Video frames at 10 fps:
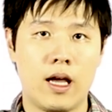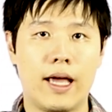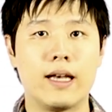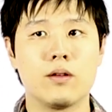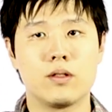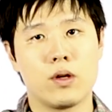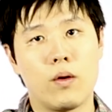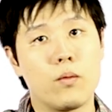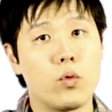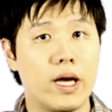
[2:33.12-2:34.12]
And
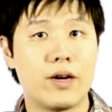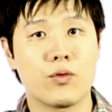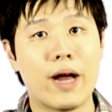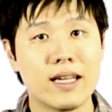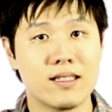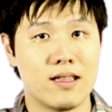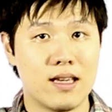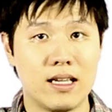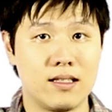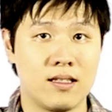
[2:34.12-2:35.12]
so it ranks
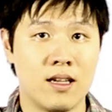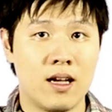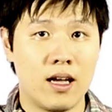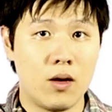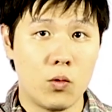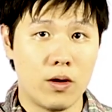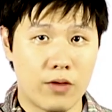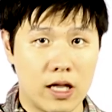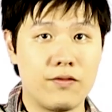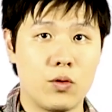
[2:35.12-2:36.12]
these
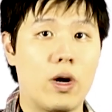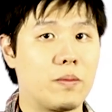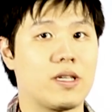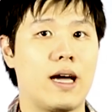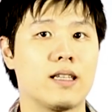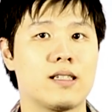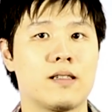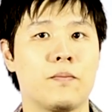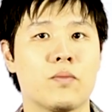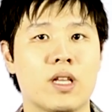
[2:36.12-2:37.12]
relevant websites,